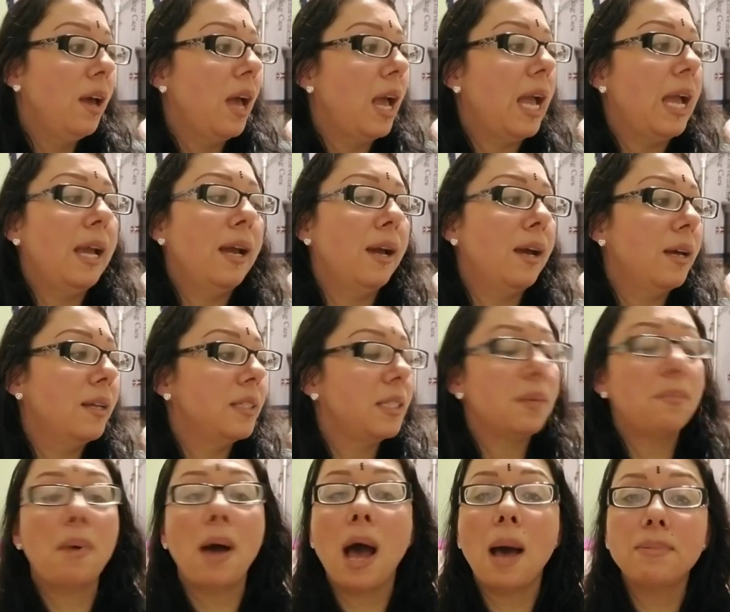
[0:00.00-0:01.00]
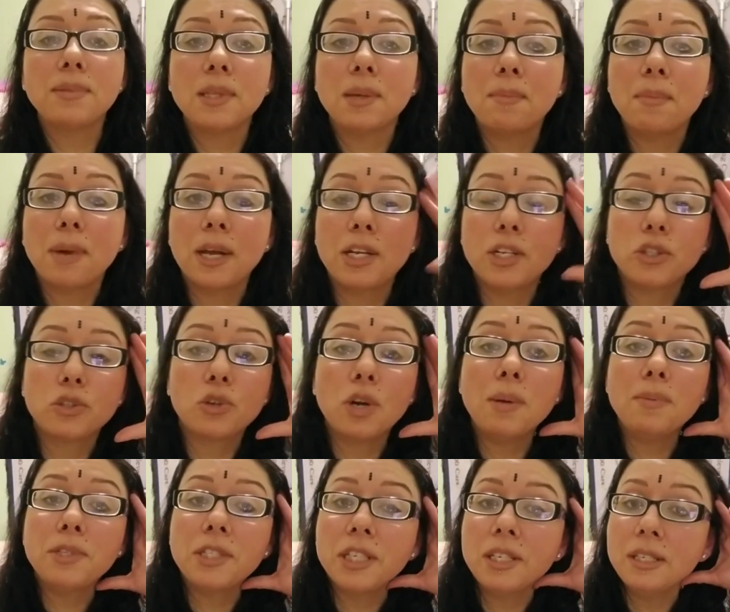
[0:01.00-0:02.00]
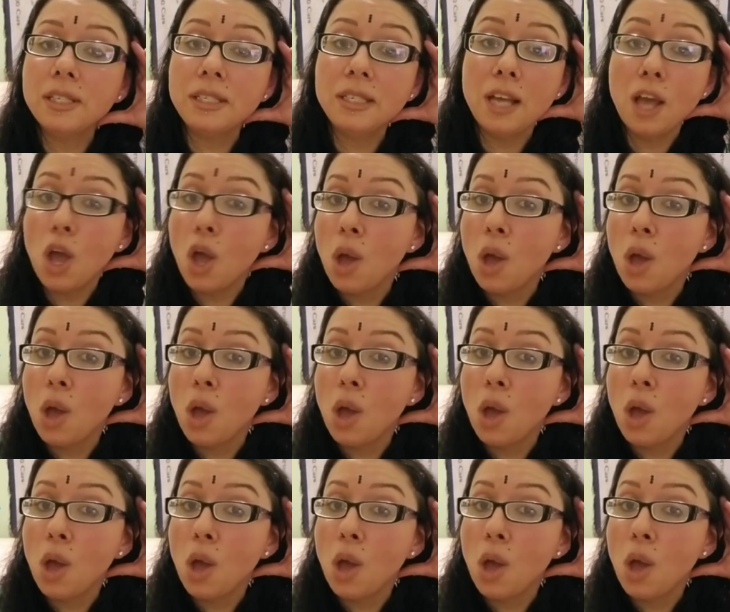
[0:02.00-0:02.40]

and it pops up my description.